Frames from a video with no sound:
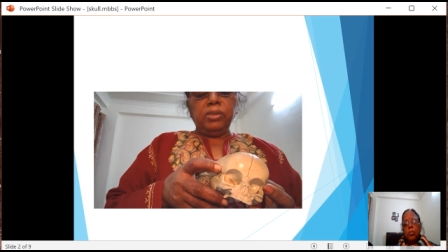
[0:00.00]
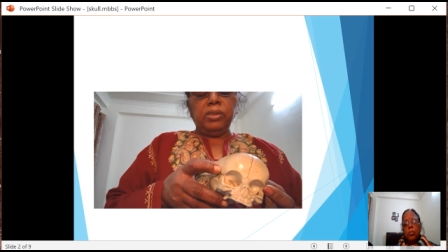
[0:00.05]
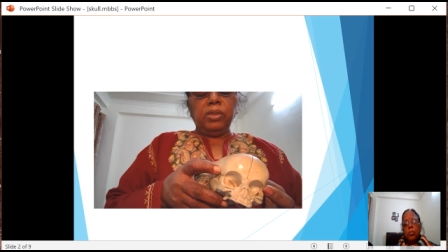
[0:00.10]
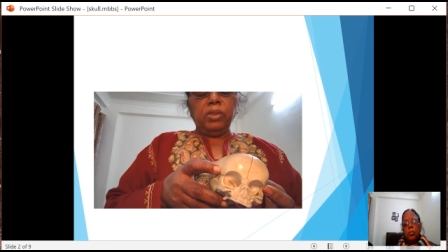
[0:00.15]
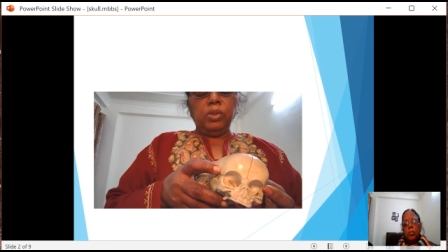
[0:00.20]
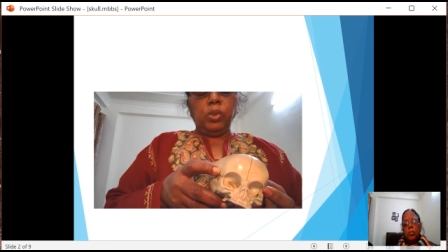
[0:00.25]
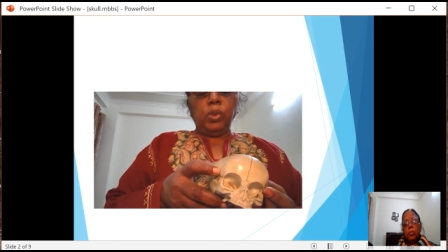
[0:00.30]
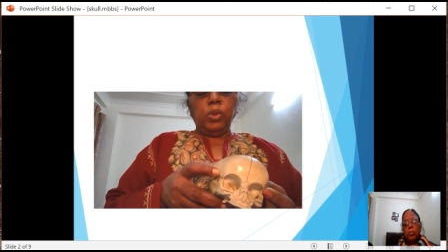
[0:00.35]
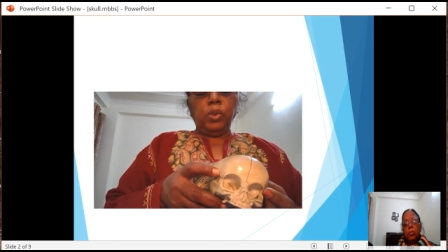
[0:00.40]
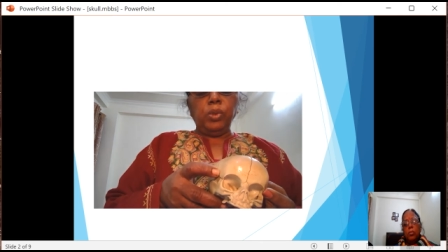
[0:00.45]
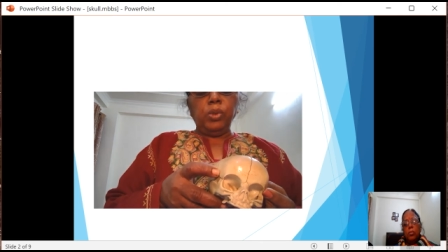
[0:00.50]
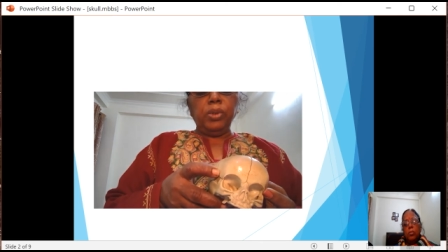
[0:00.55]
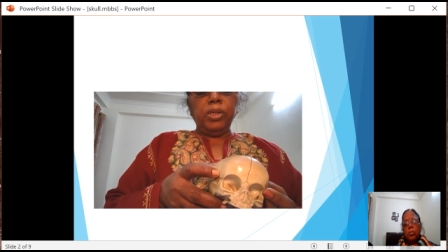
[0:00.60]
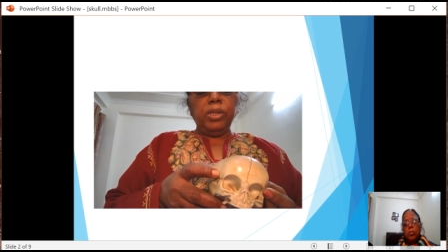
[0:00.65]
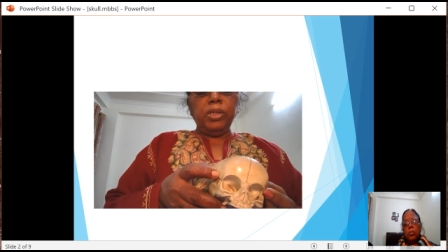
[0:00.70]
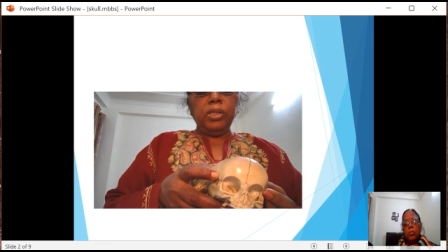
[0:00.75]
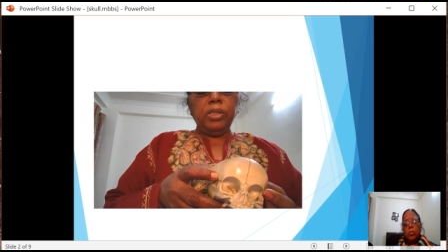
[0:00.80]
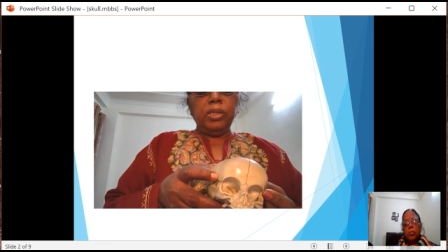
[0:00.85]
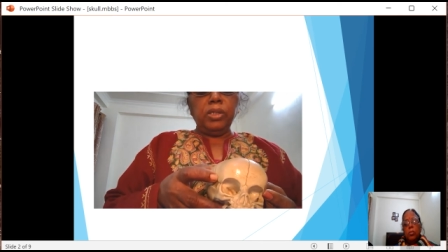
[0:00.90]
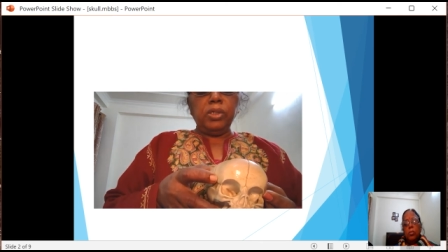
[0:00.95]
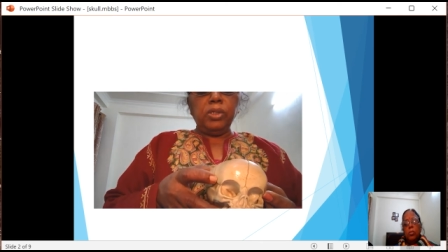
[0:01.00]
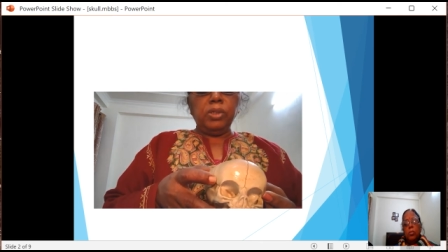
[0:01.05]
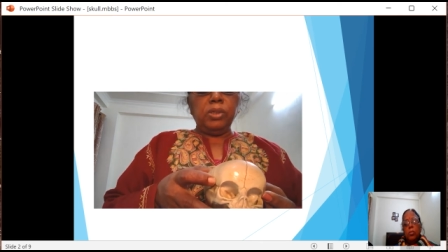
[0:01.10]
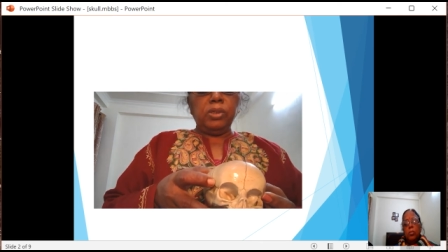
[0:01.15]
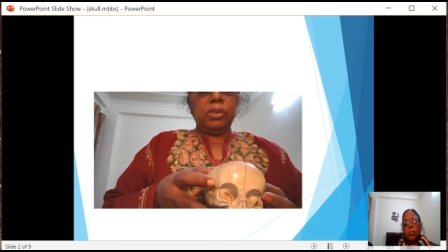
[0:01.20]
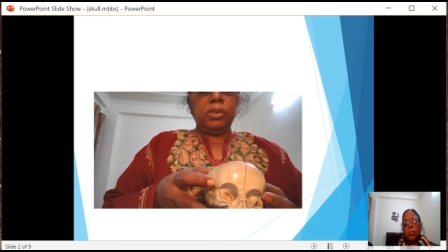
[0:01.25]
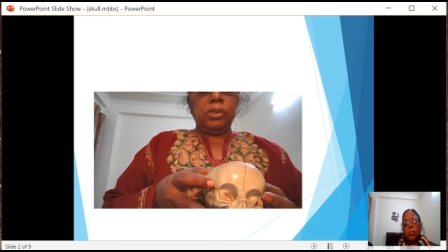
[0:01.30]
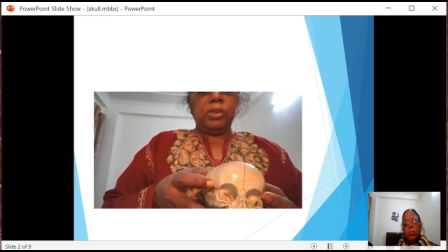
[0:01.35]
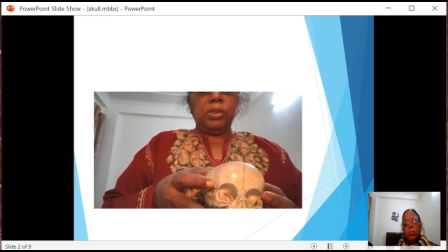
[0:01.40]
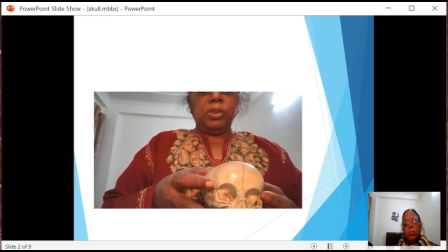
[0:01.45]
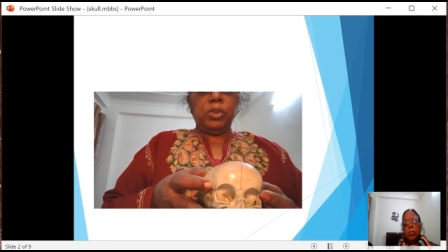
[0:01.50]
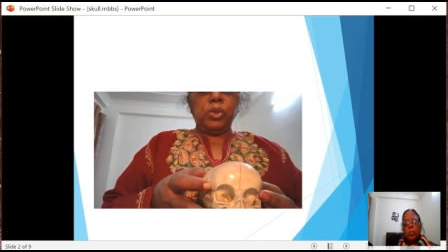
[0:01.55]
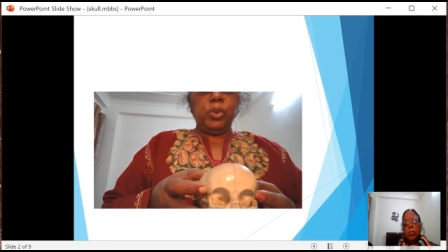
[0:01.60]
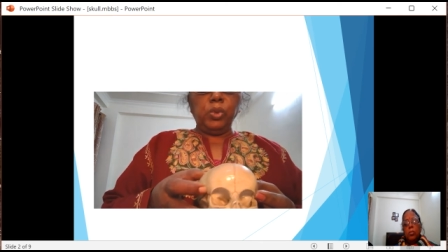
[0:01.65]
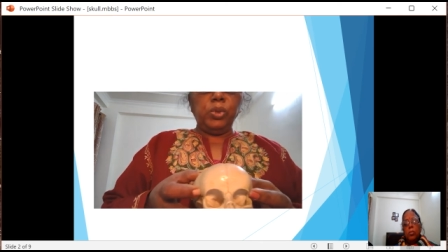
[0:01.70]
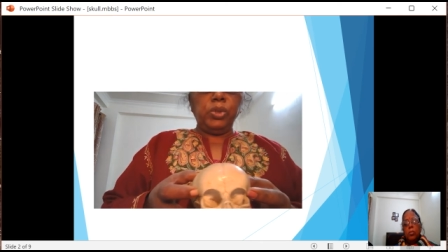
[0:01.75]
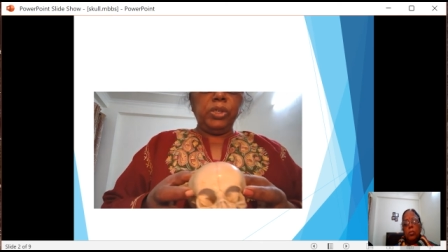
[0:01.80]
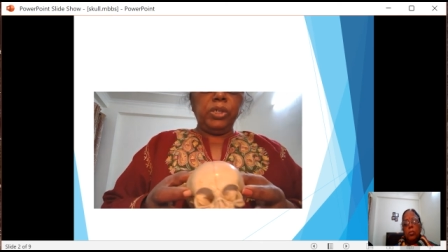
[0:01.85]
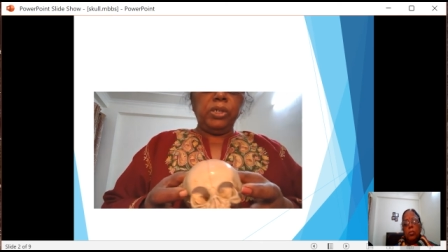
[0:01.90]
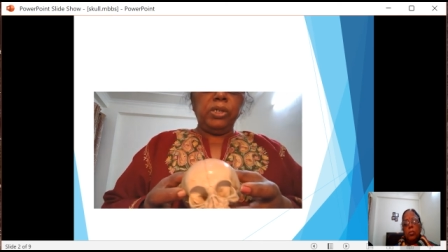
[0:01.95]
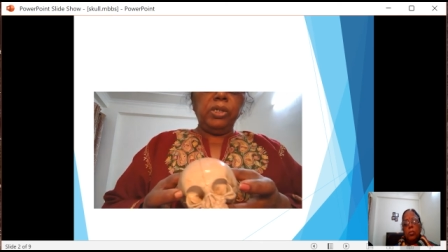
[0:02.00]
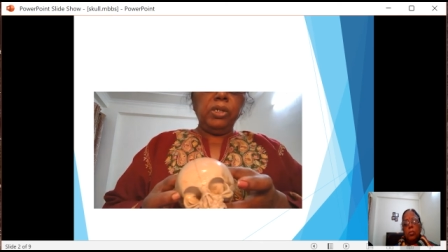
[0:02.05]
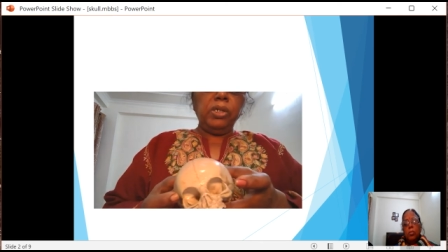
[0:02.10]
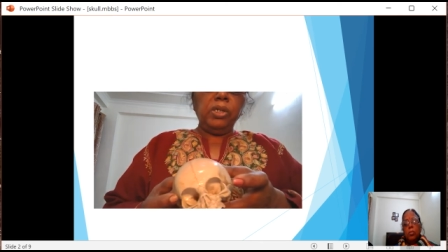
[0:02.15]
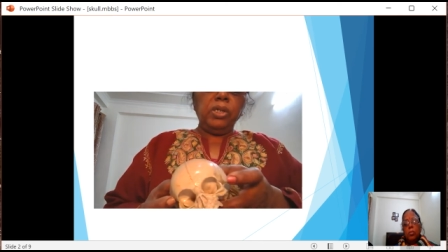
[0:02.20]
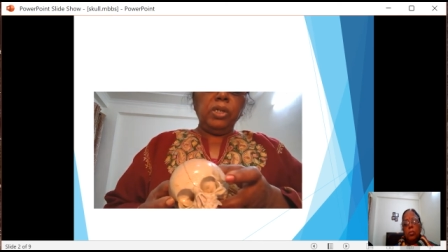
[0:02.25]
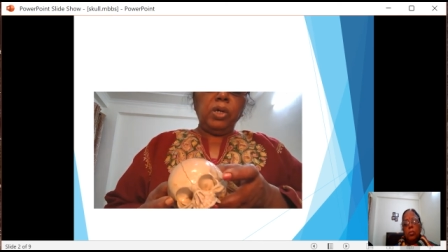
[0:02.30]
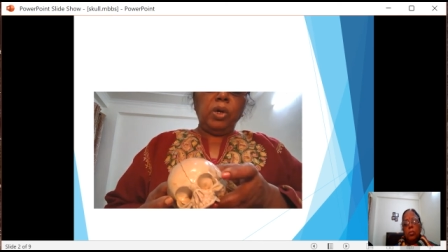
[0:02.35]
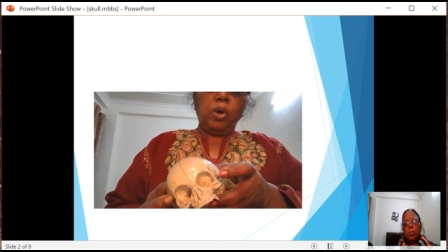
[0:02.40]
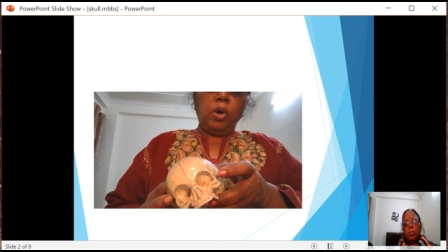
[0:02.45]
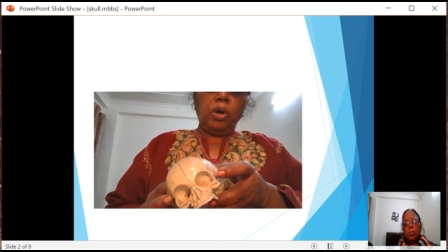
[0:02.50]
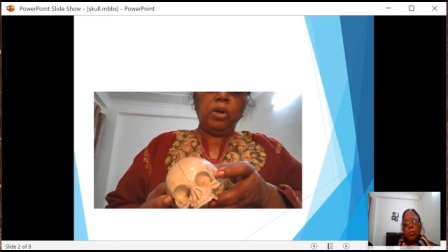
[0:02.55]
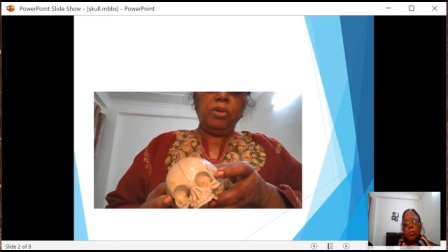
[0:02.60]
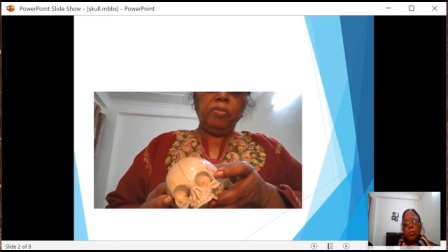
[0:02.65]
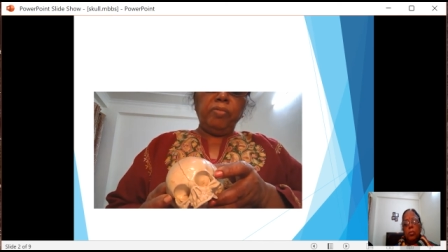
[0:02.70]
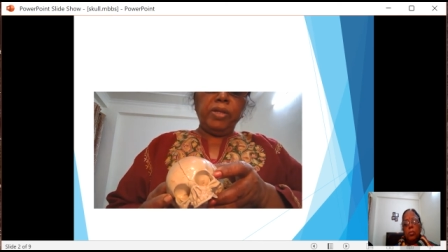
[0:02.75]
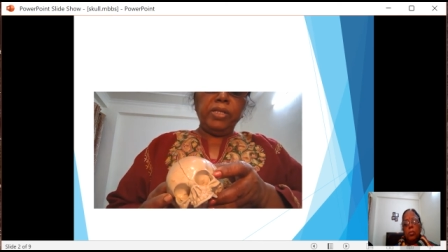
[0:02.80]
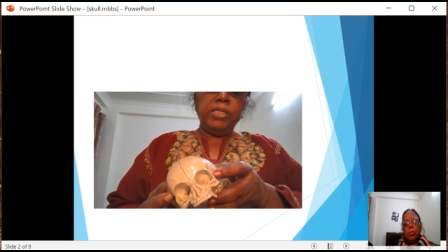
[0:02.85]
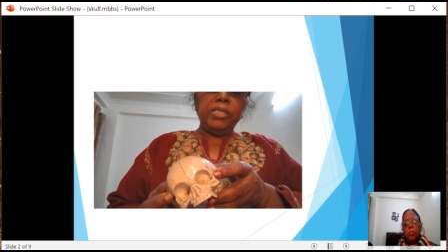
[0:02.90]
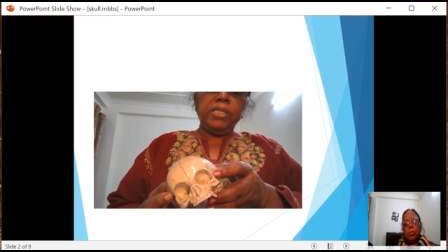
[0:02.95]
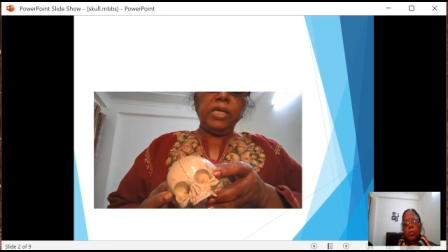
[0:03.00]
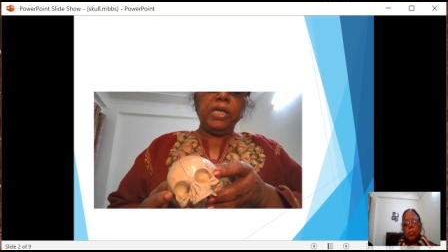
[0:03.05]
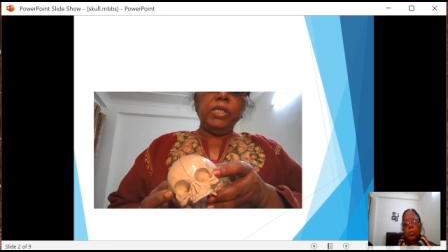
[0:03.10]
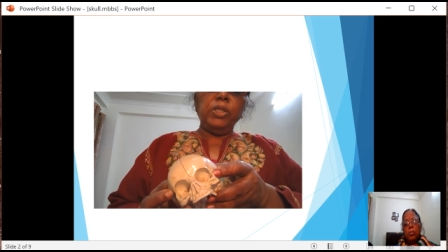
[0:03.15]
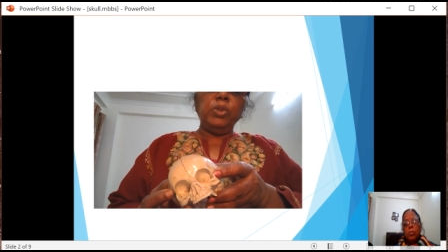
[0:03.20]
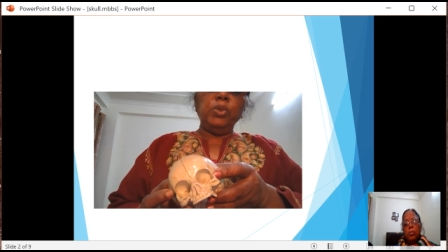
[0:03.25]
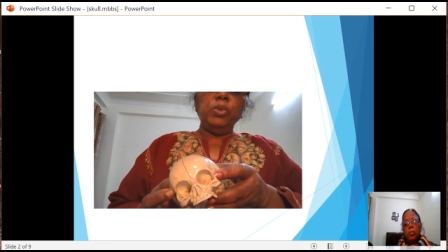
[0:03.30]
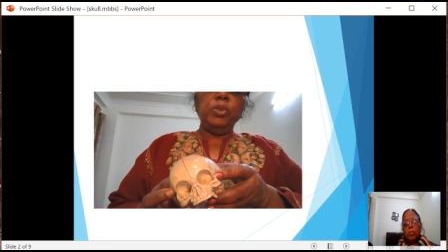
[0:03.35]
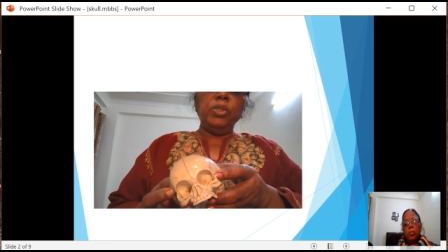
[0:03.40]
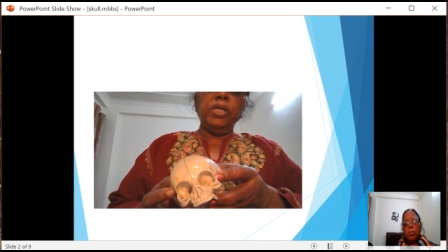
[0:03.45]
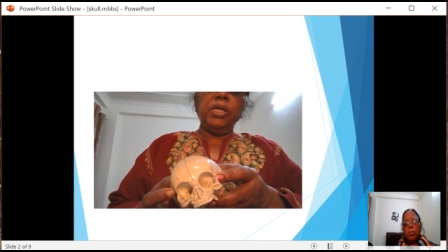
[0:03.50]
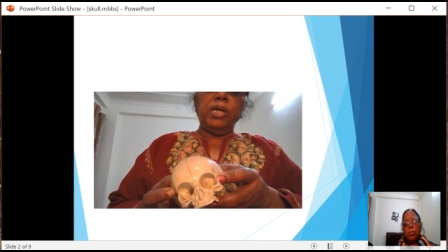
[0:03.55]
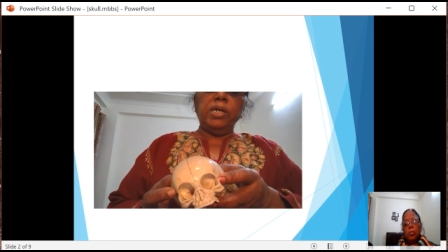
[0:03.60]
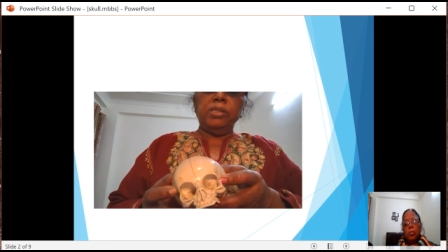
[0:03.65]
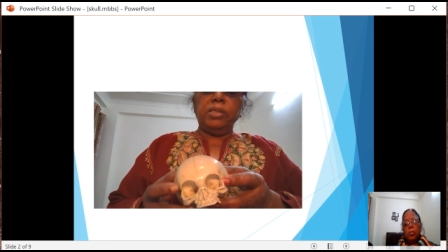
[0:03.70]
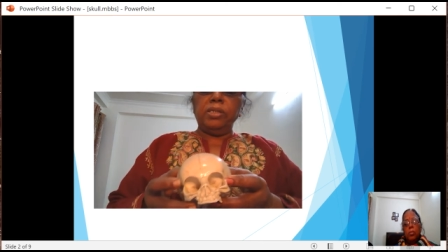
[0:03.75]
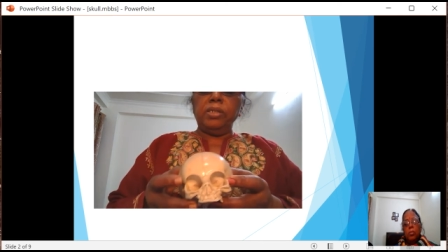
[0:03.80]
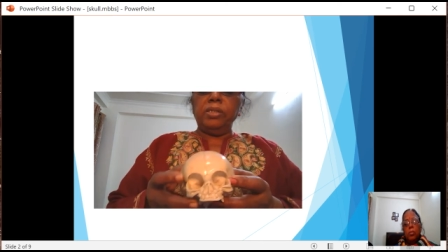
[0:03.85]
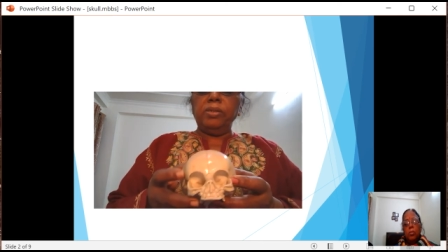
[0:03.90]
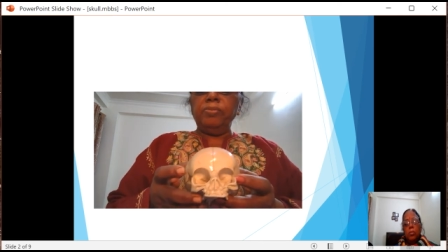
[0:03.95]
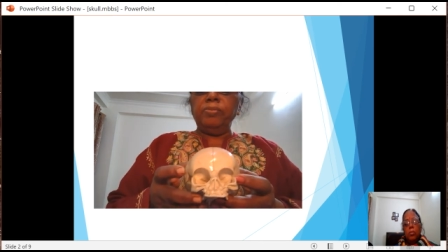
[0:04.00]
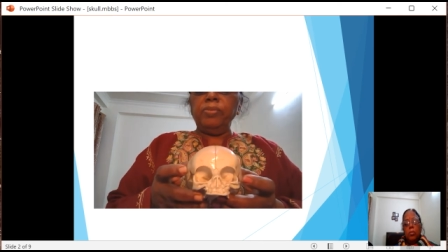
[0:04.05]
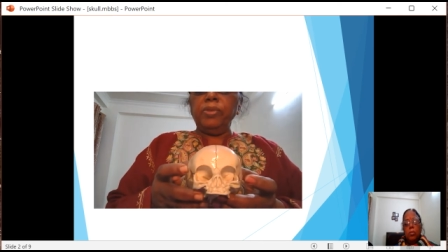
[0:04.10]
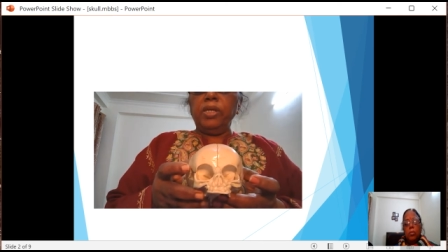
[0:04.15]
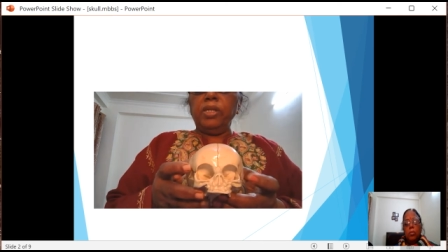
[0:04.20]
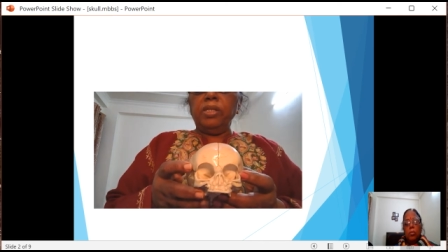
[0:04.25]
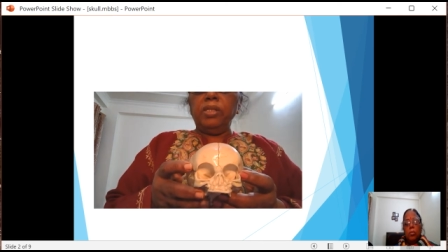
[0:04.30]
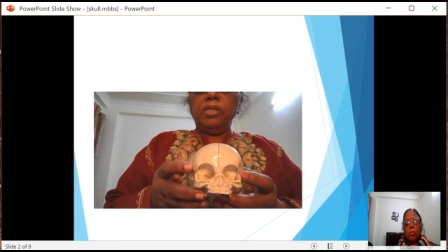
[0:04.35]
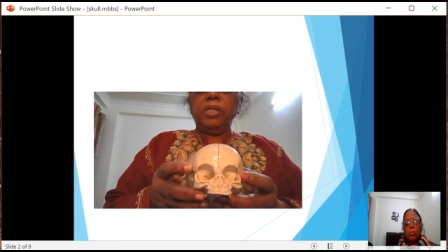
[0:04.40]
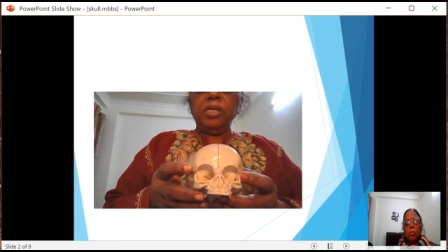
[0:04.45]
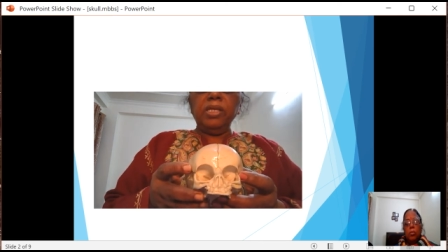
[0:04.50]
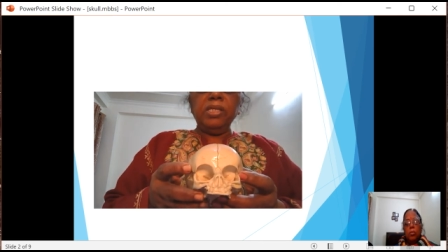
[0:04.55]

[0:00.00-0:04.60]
coronal suture on one side to the other. This